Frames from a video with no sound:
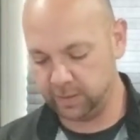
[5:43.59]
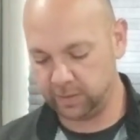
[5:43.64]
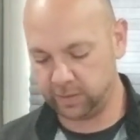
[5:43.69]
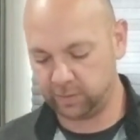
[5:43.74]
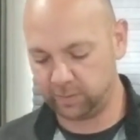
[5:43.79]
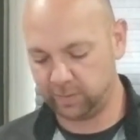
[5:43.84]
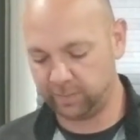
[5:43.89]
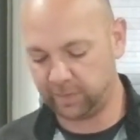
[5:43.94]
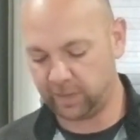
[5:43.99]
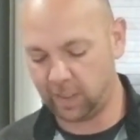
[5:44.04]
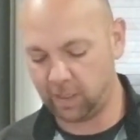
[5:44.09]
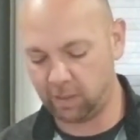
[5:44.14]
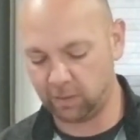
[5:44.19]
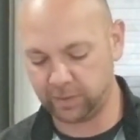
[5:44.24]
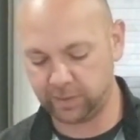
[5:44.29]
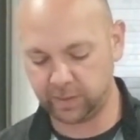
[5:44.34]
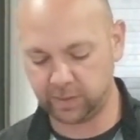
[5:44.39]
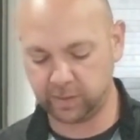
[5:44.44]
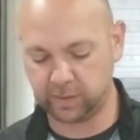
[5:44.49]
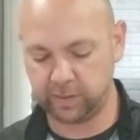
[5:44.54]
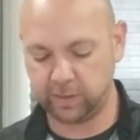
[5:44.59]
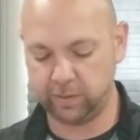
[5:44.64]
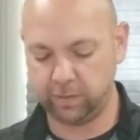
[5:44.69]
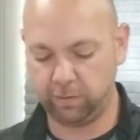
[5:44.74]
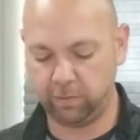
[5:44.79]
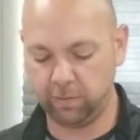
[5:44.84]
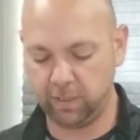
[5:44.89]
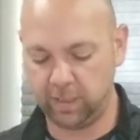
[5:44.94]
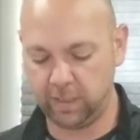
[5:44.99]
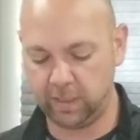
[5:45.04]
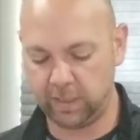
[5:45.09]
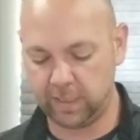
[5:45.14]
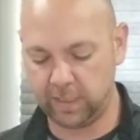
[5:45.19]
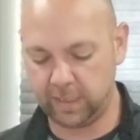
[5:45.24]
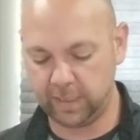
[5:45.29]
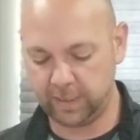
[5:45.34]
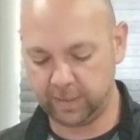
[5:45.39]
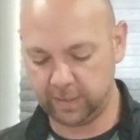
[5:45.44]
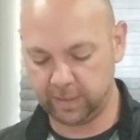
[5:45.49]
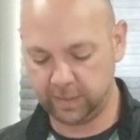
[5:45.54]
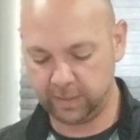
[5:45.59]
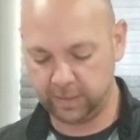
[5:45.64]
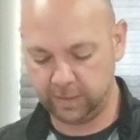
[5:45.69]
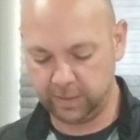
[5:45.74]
So we've got our 60-degree line.